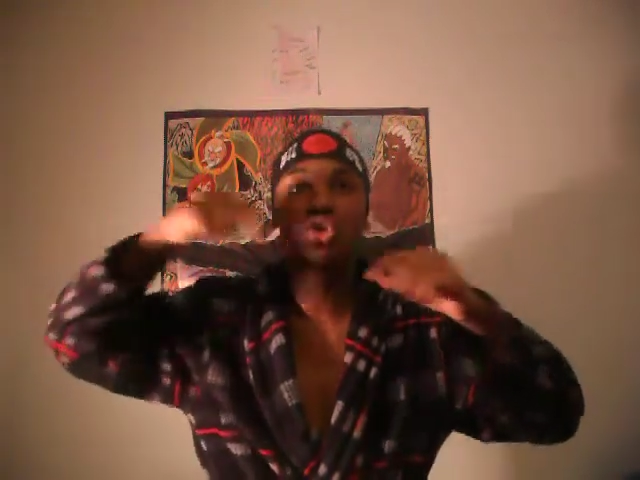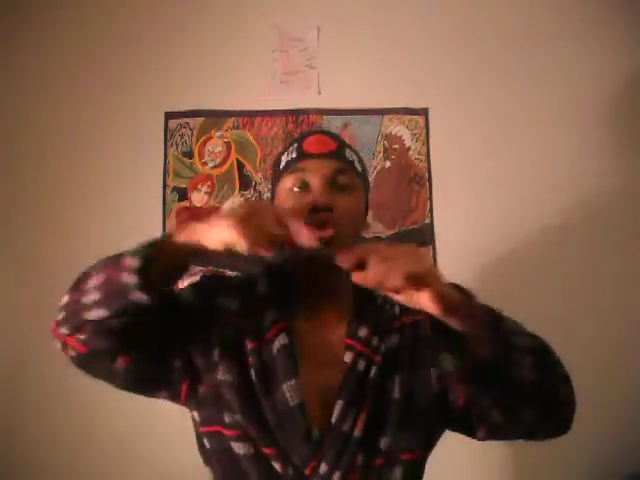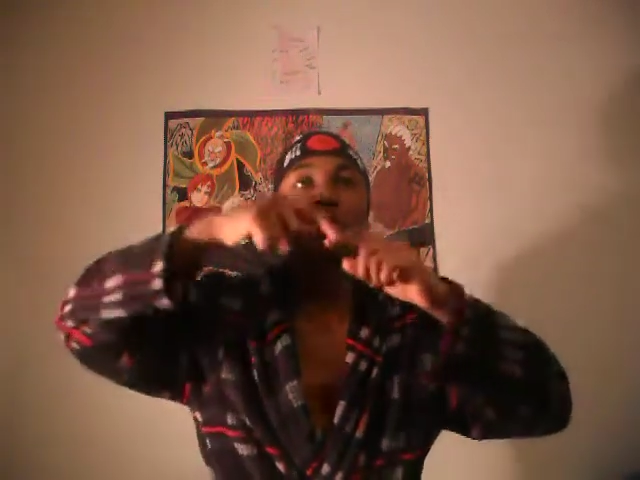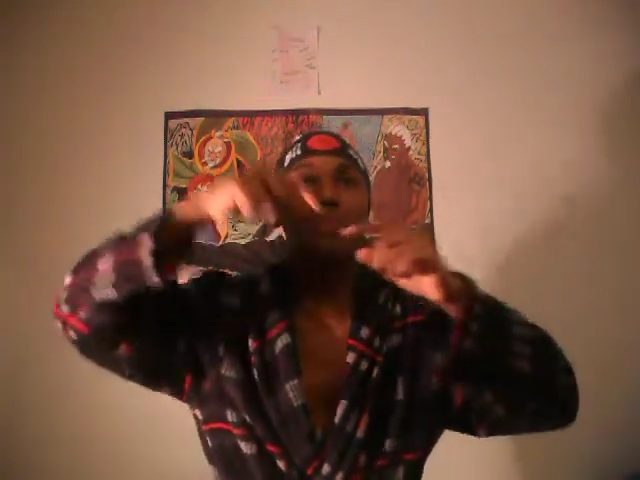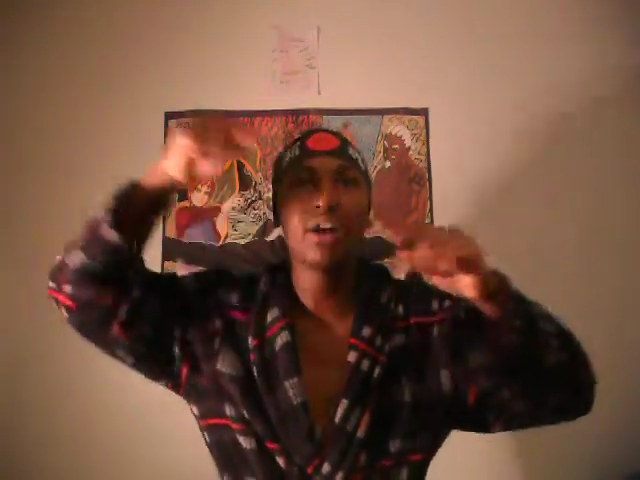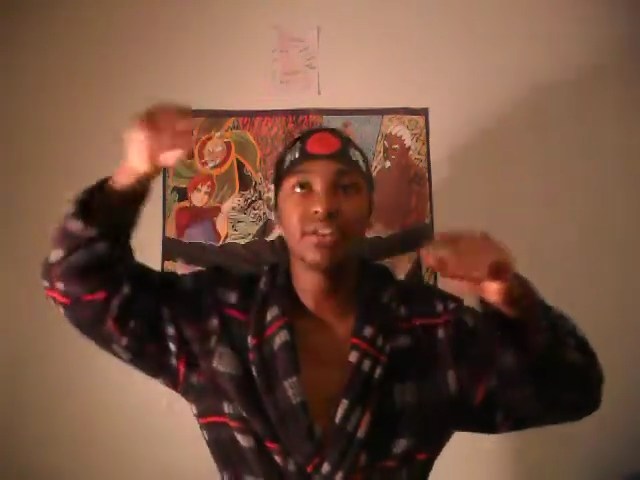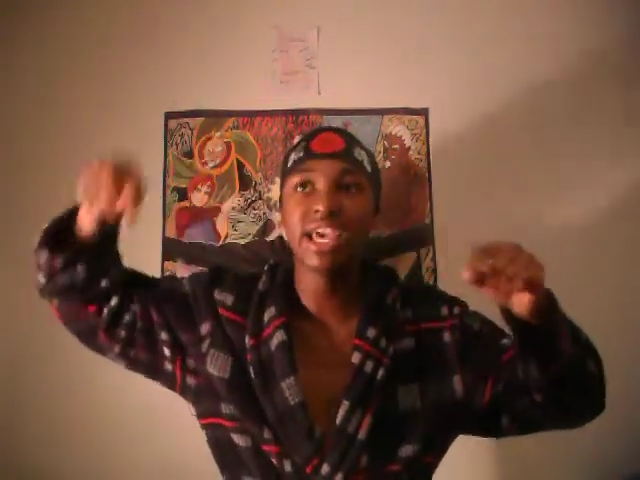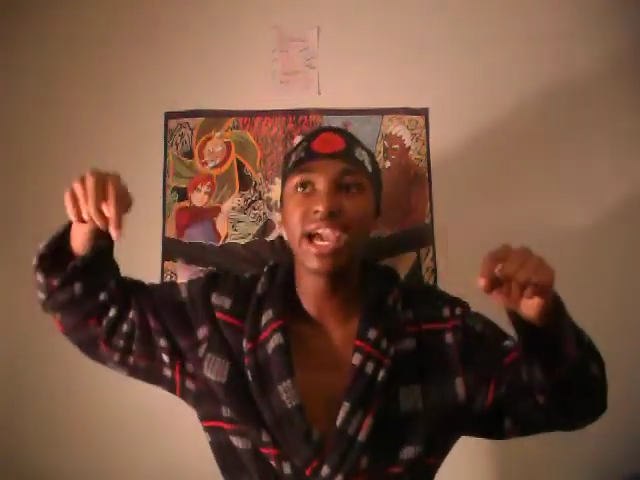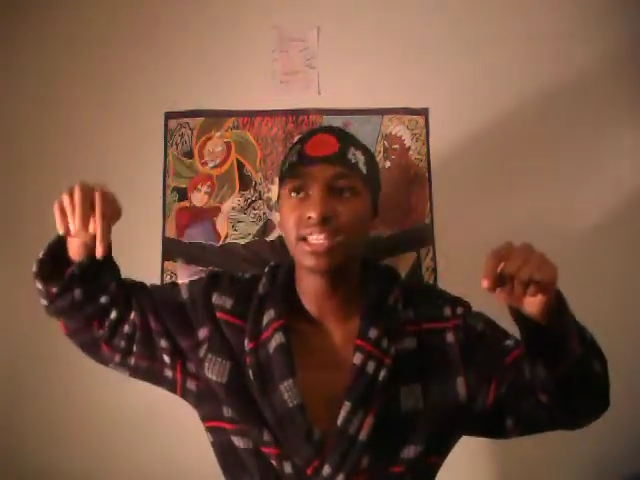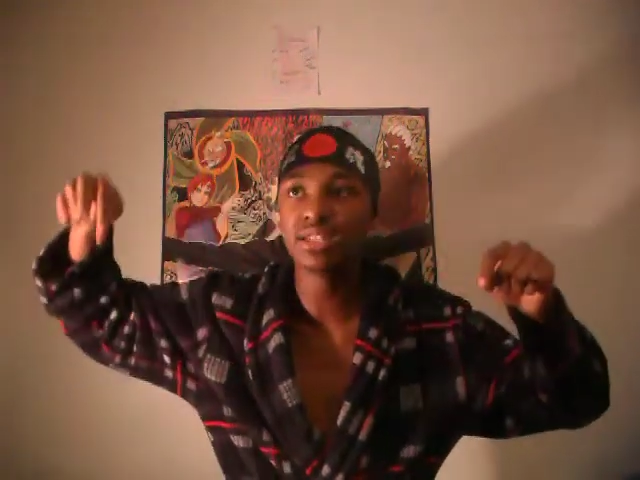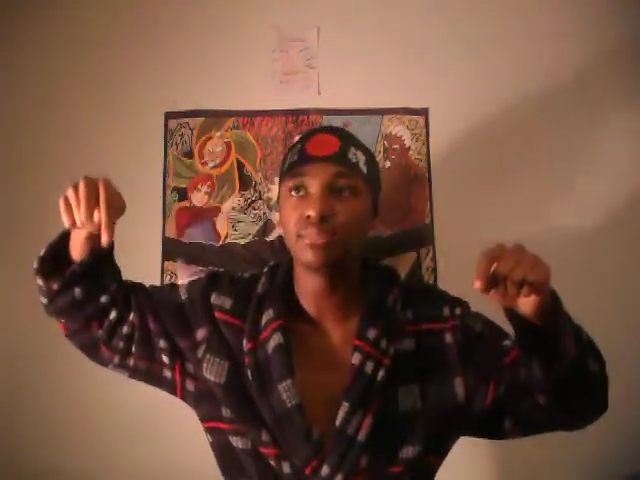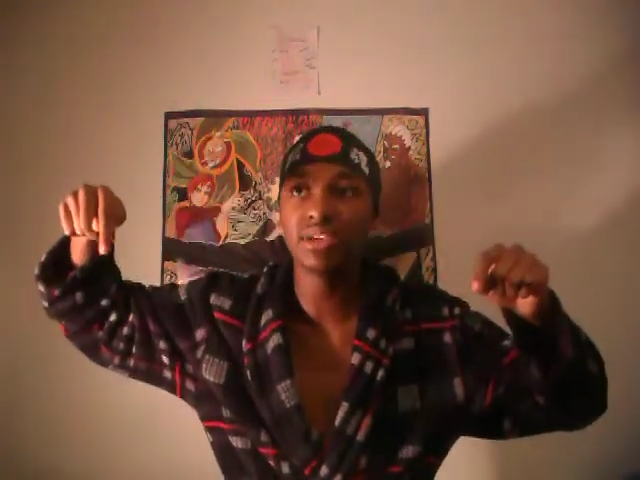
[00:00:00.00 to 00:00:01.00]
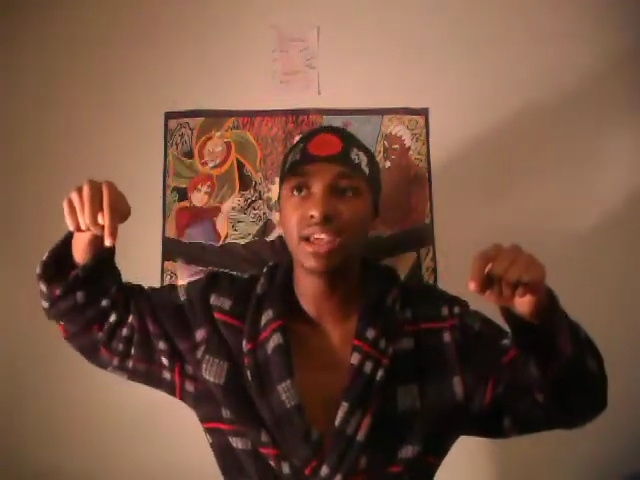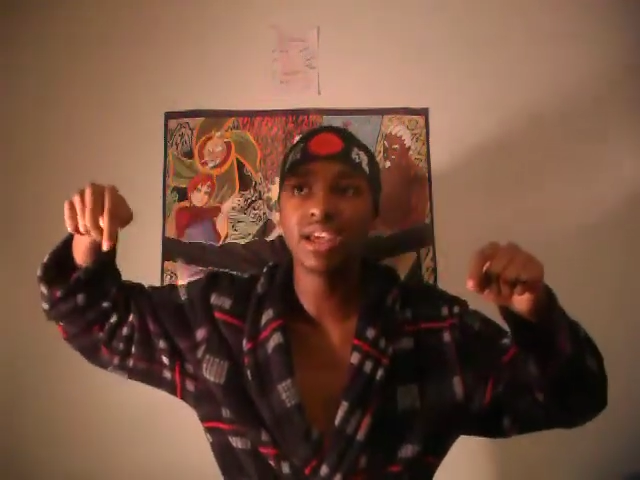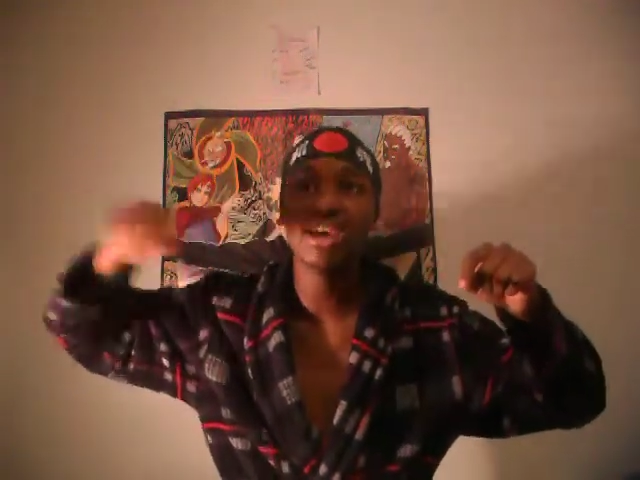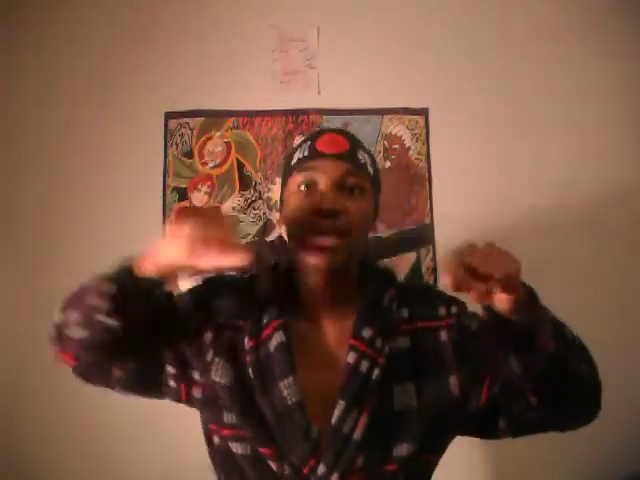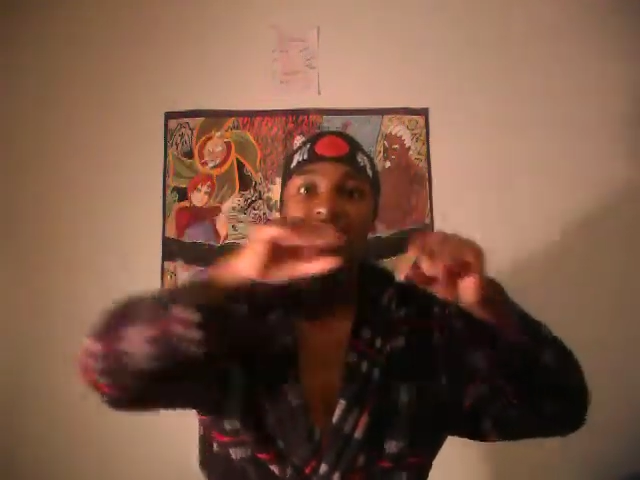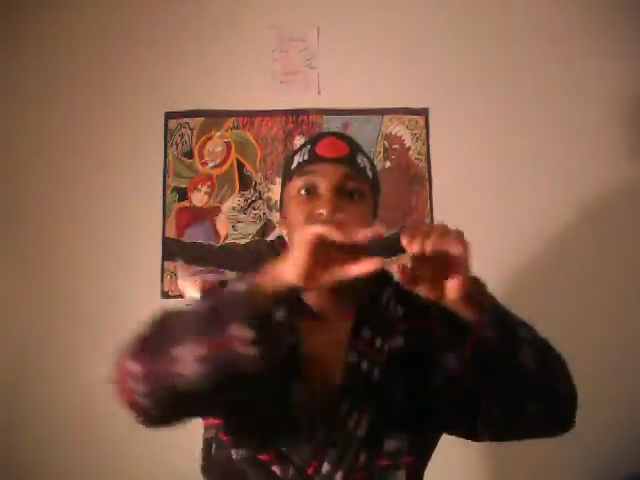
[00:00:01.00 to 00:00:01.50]
It's not about getting to
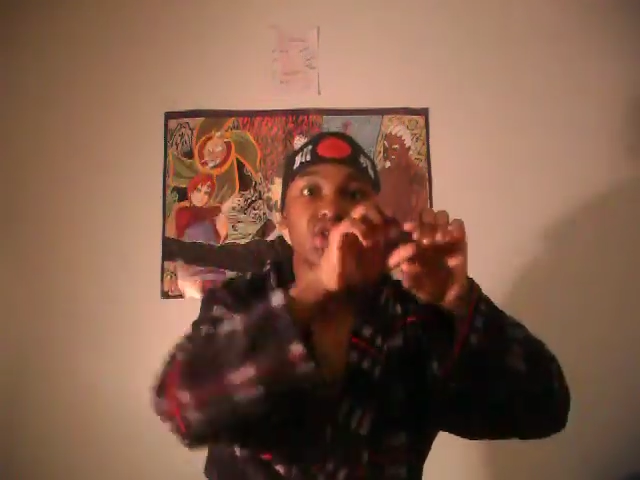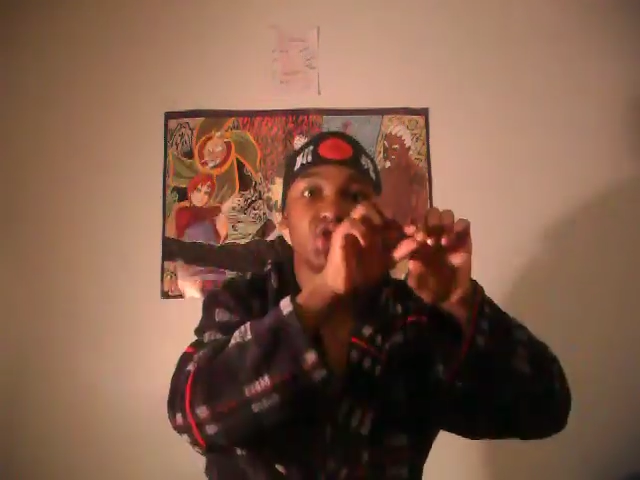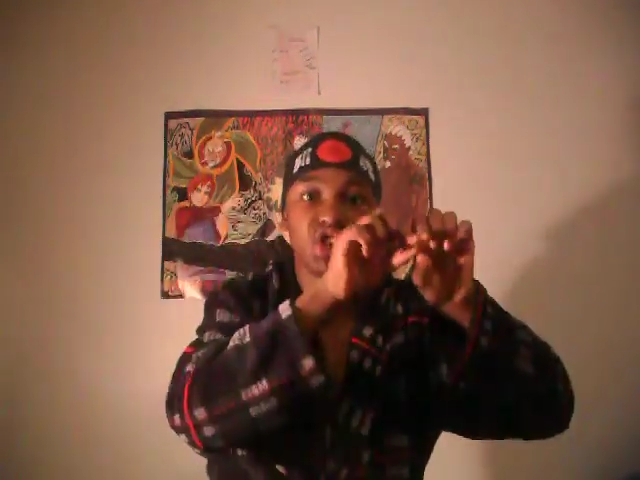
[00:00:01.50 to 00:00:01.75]
B.